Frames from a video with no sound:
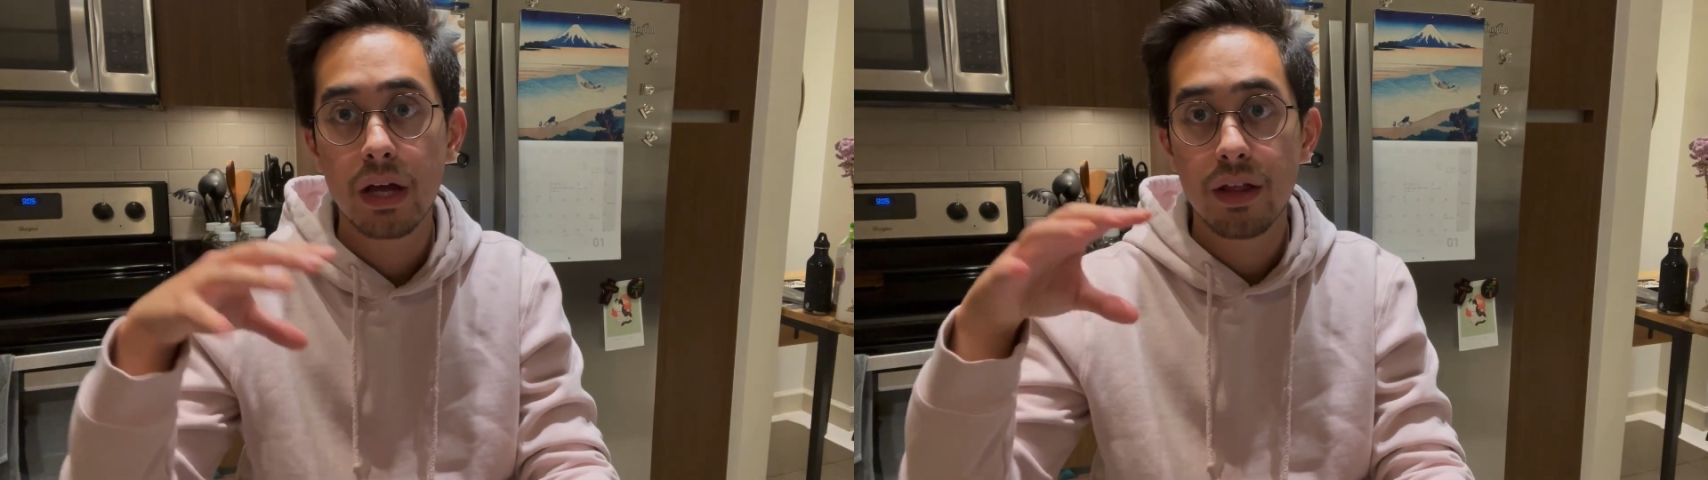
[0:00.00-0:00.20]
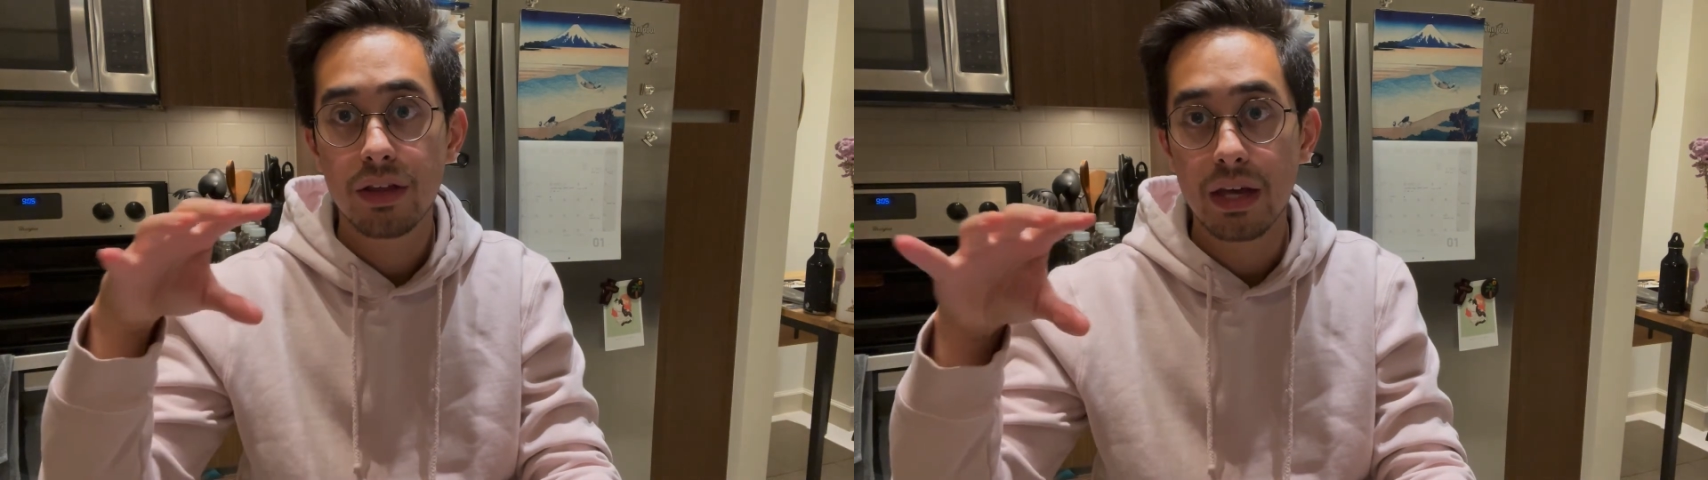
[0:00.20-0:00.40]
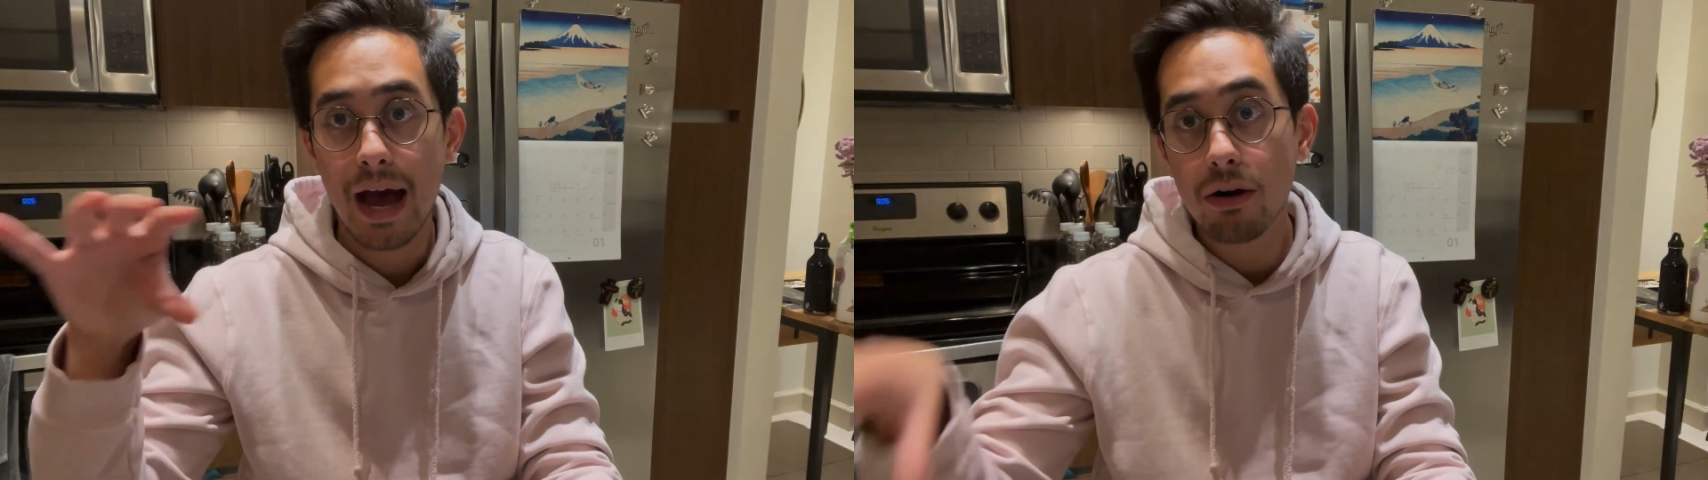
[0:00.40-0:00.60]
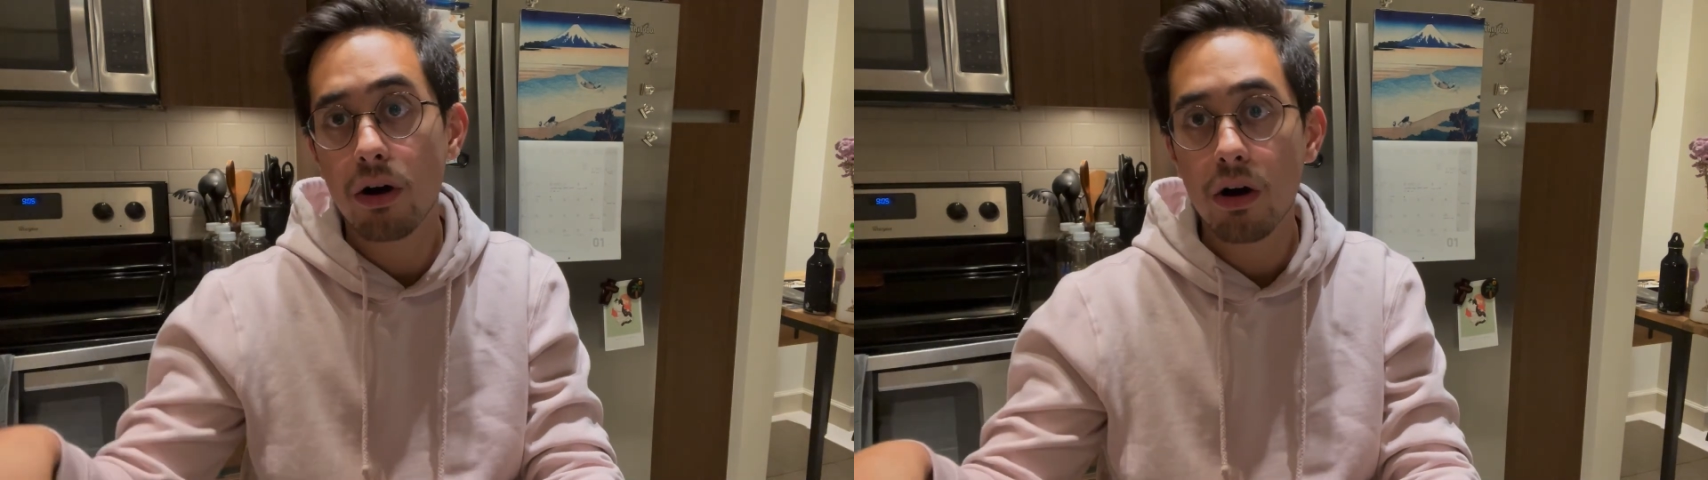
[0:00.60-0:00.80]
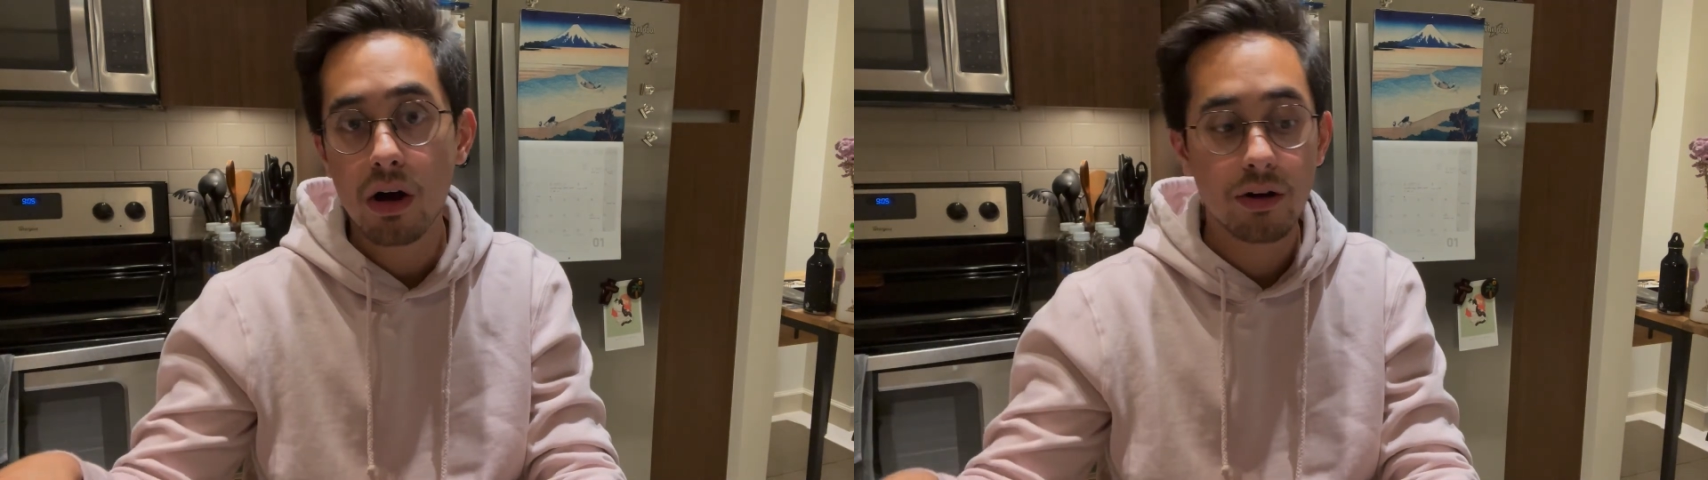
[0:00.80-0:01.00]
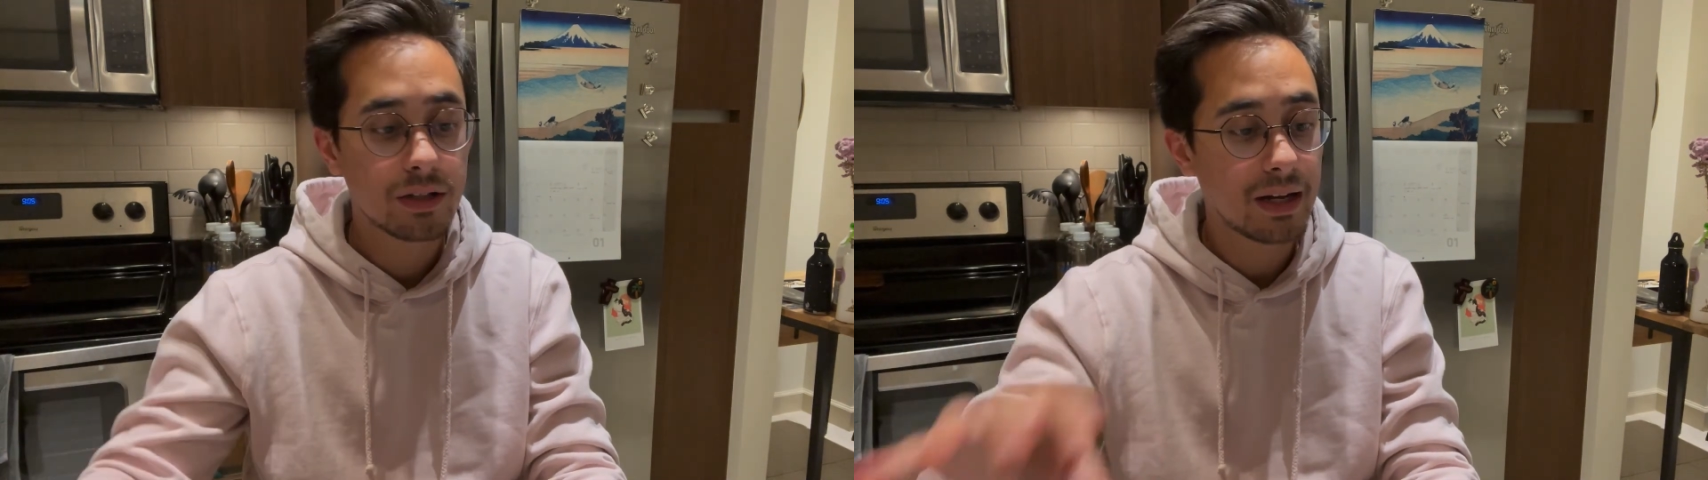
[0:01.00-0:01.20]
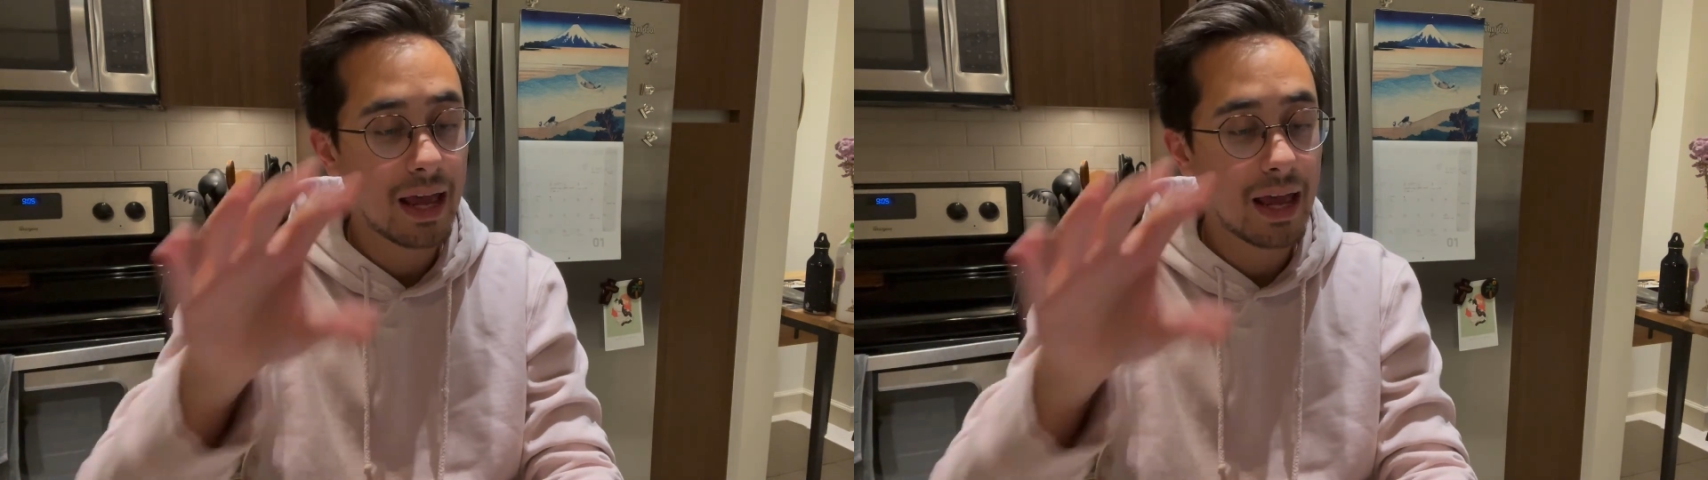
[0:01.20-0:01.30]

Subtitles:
the alcohol content